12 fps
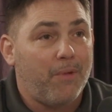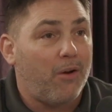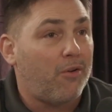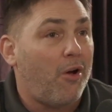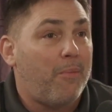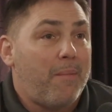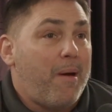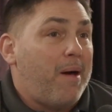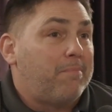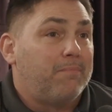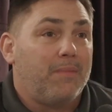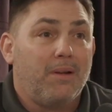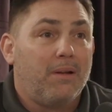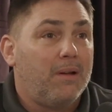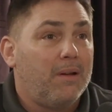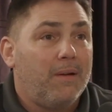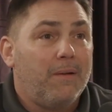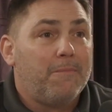I'll call my mom.
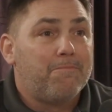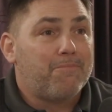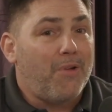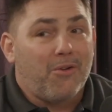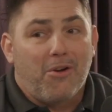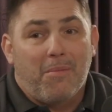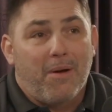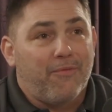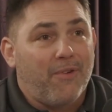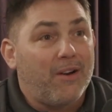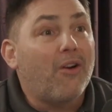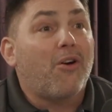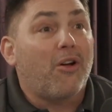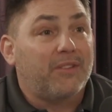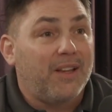I'll call my friend. I'll call